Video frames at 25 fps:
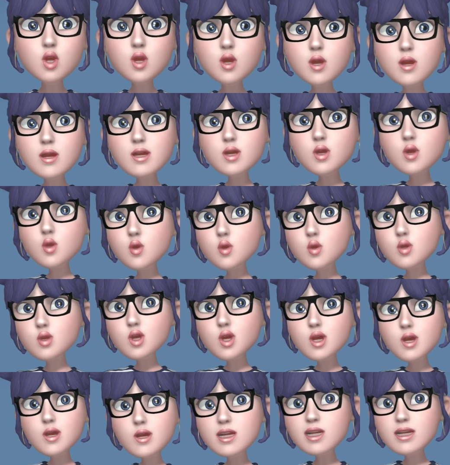So I
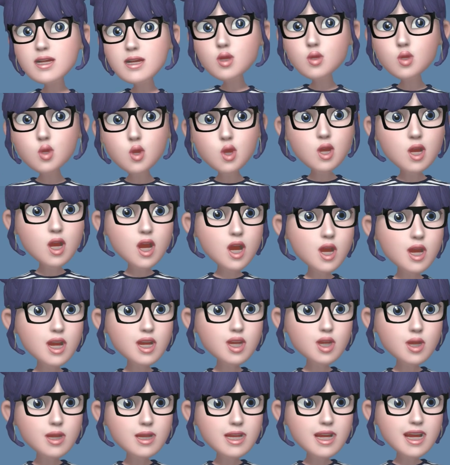guess the story kind of
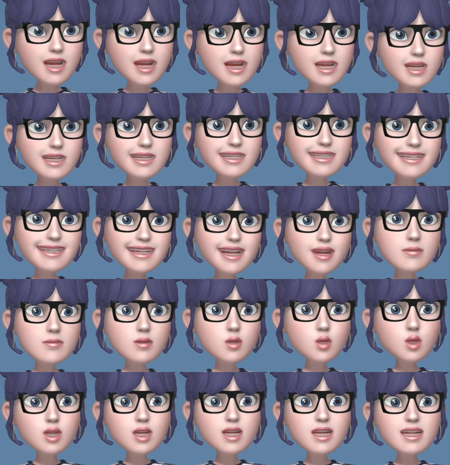goes like this. I'm
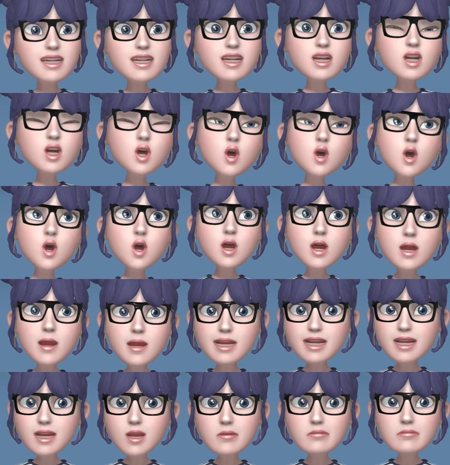going to
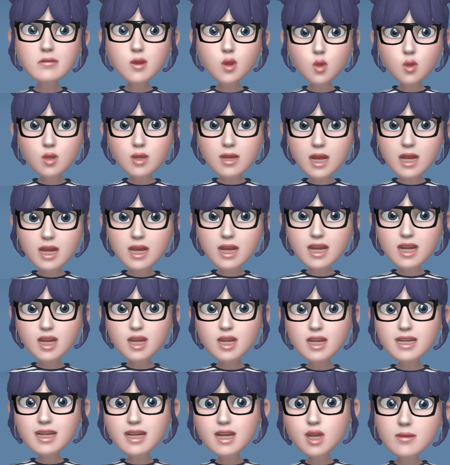use an emoji
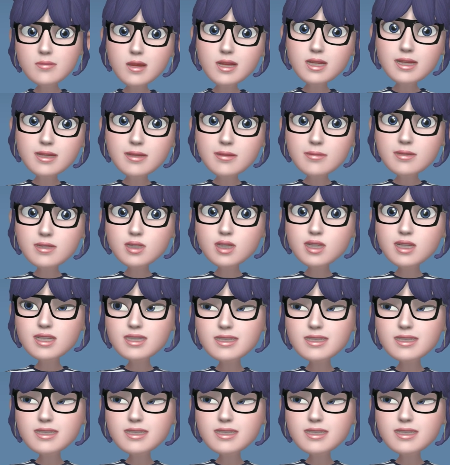to tell my story.